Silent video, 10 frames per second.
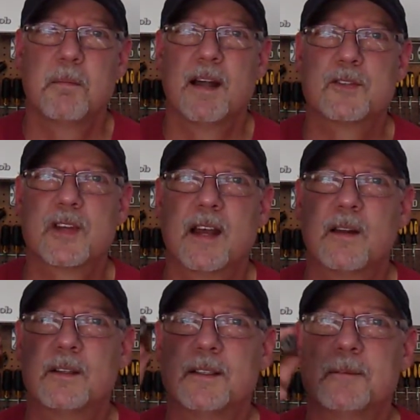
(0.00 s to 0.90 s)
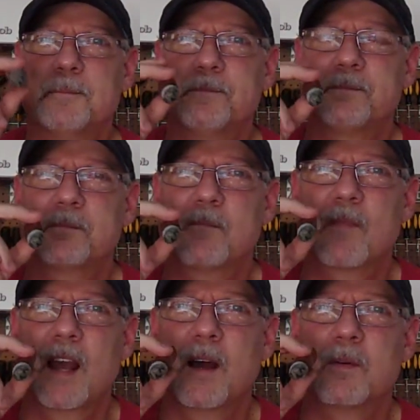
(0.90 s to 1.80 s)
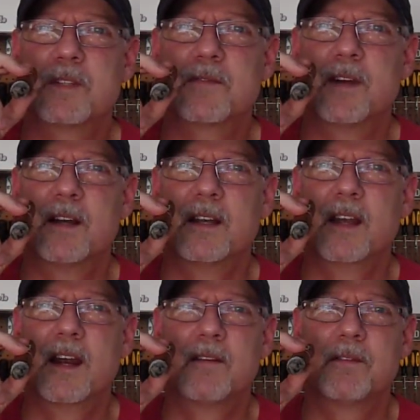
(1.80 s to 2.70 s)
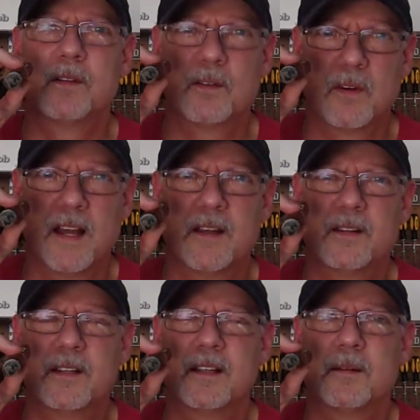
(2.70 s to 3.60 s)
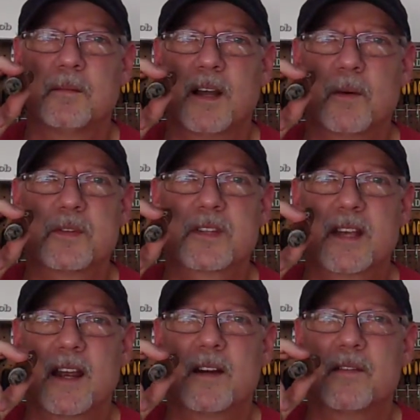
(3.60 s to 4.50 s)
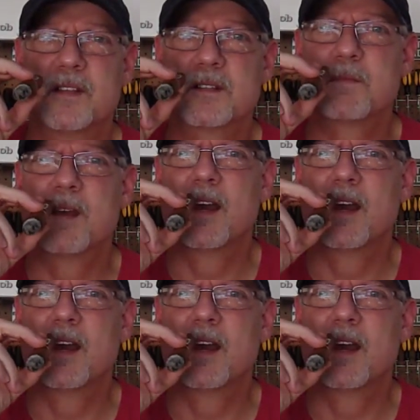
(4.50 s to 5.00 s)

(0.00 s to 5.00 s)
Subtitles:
my childhood. I was very careful around him. I was scared of this